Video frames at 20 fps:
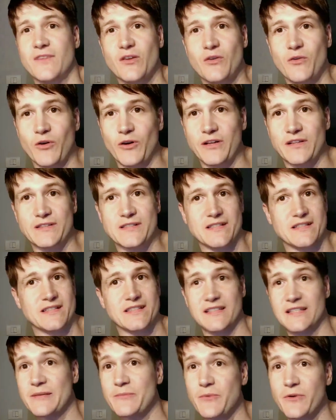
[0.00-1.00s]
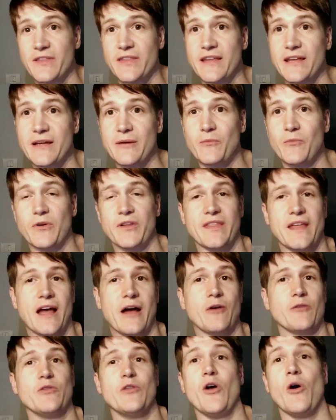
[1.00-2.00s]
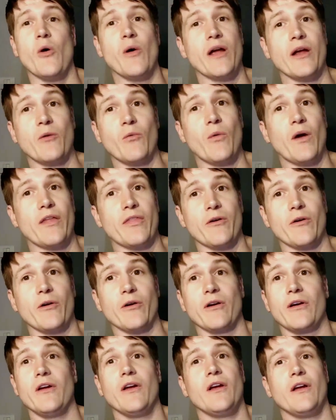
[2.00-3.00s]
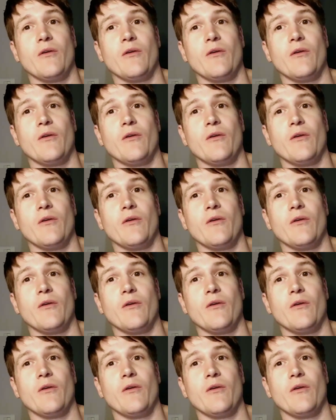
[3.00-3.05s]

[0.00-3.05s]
going to sleep with him without knowing whether